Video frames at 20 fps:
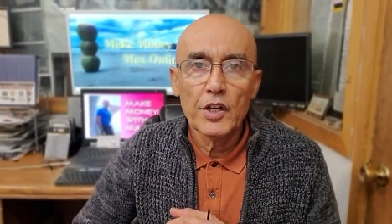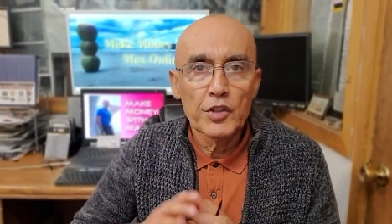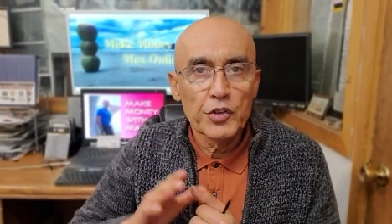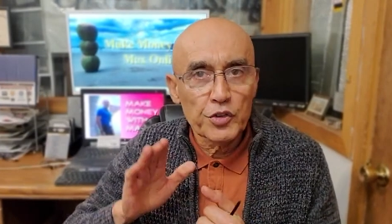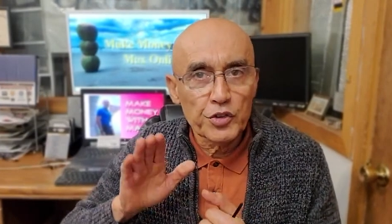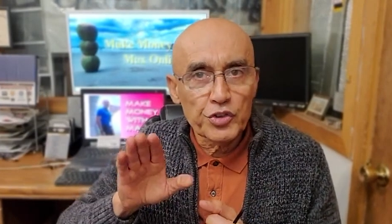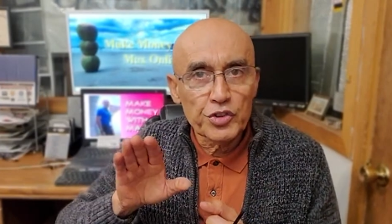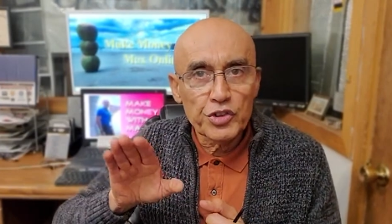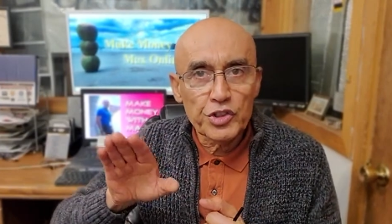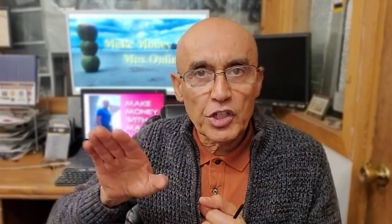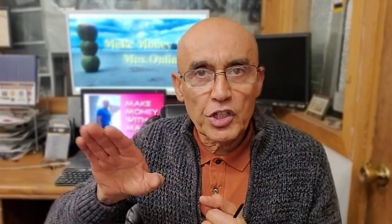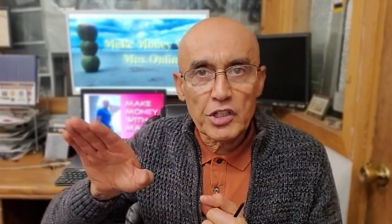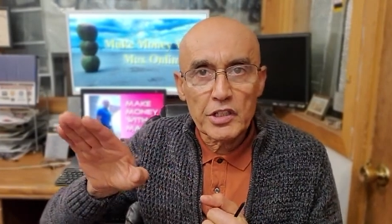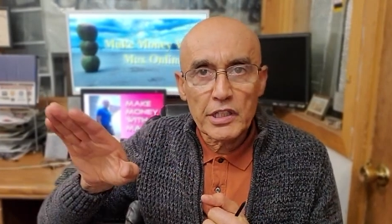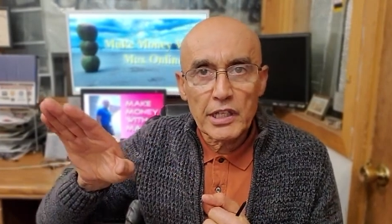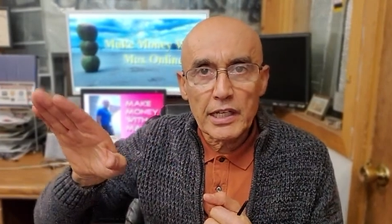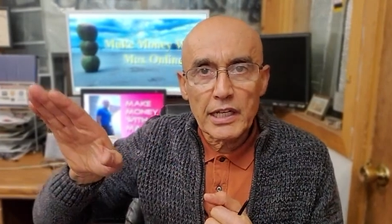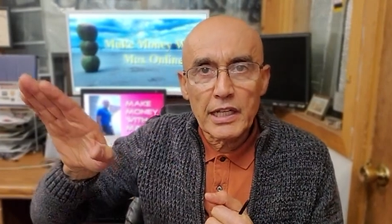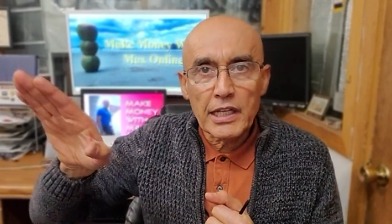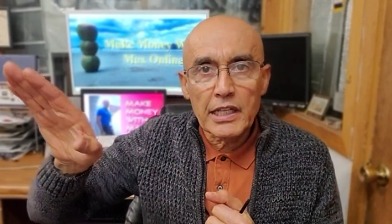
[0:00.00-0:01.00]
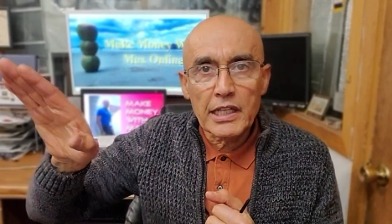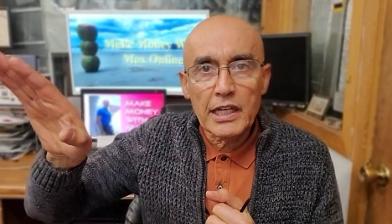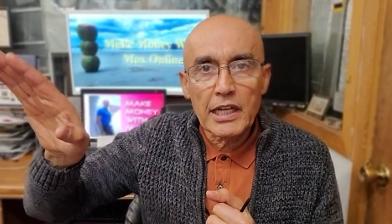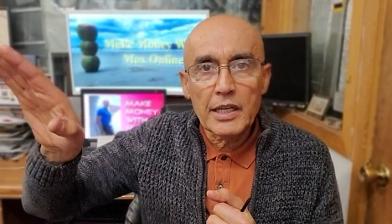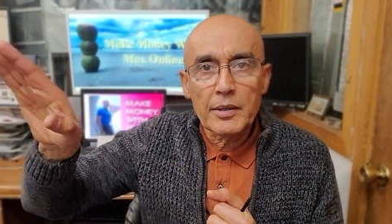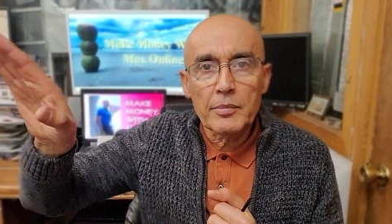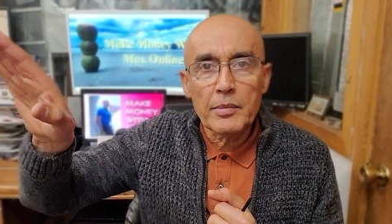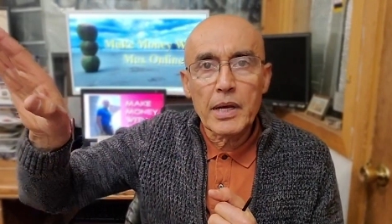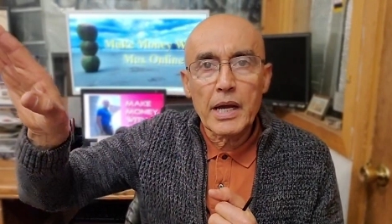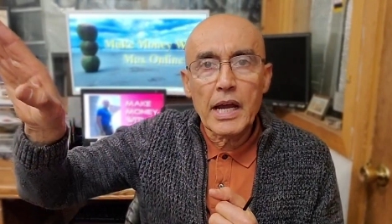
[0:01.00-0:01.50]
to start that
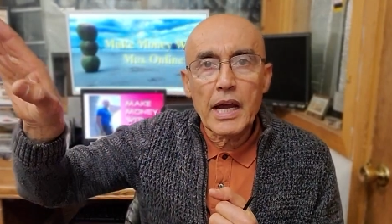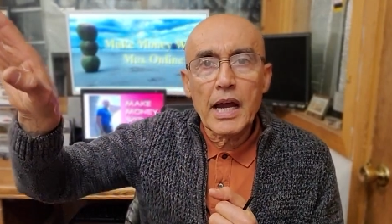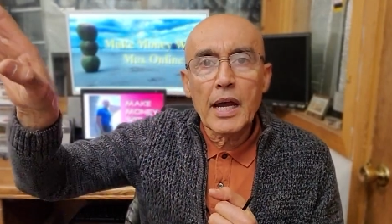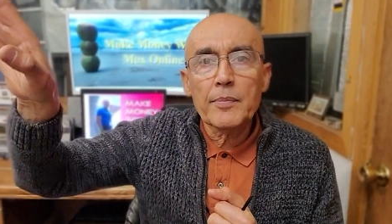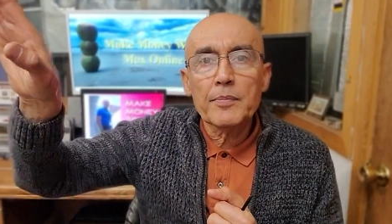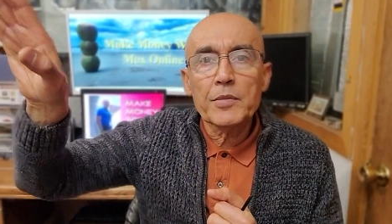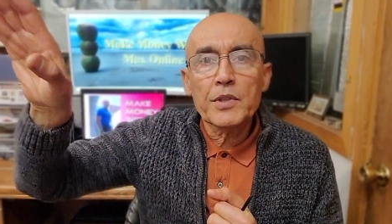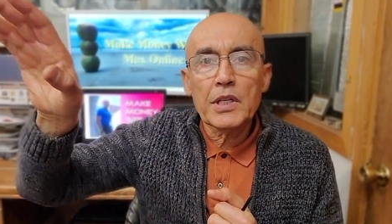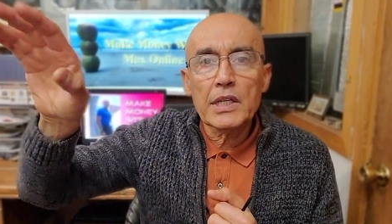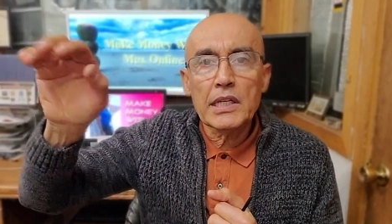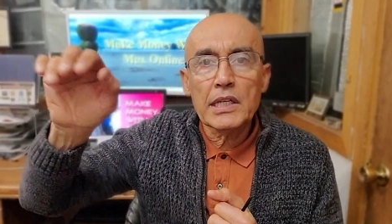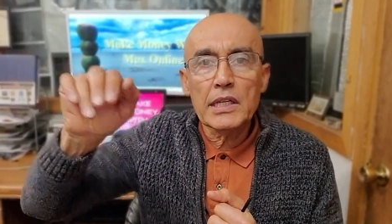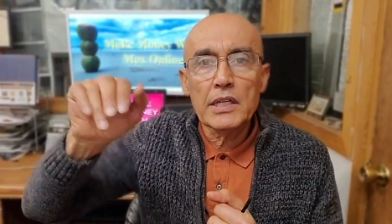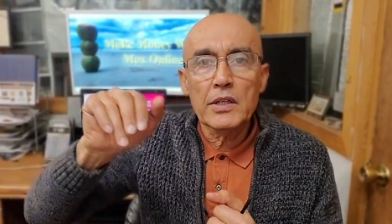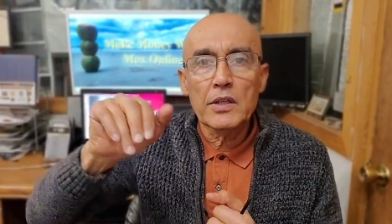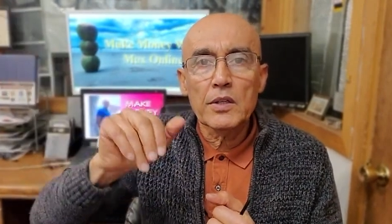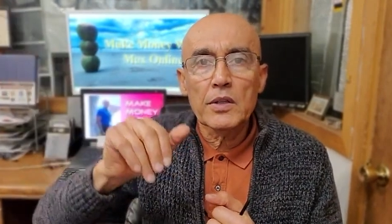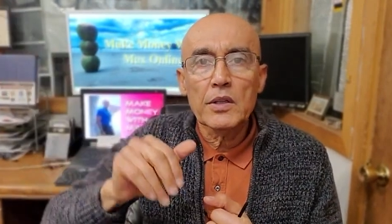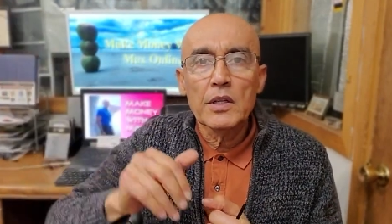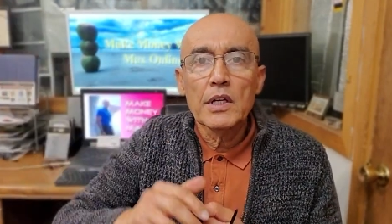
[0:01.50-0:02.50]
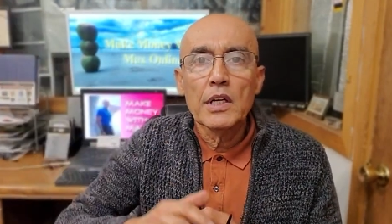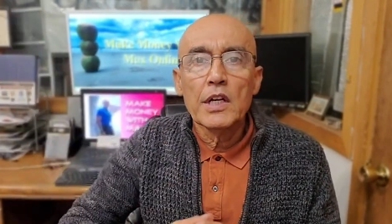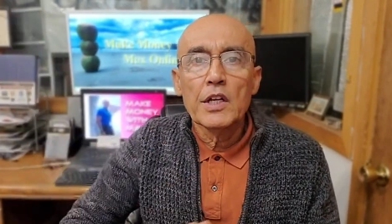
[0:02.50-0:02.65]
climb up the hill